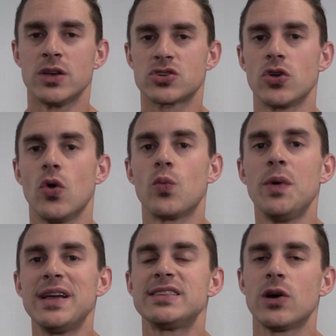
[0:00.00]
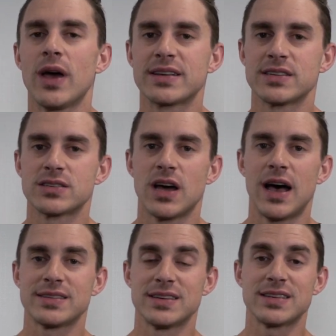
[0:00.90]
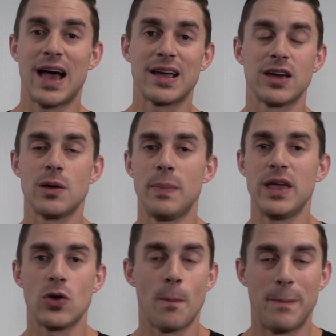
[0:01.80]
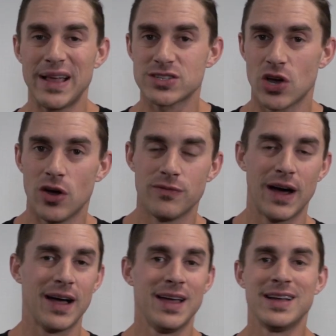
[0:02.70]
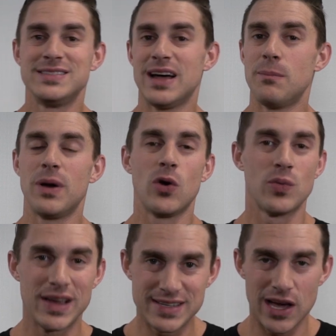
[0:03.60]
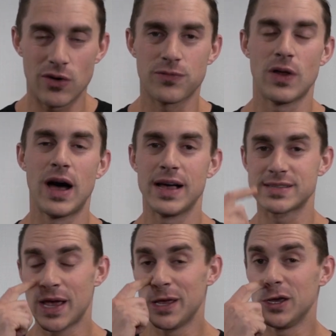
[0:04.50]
So your rear delt exercises are going to be your bent over dumbbell rear delt flies.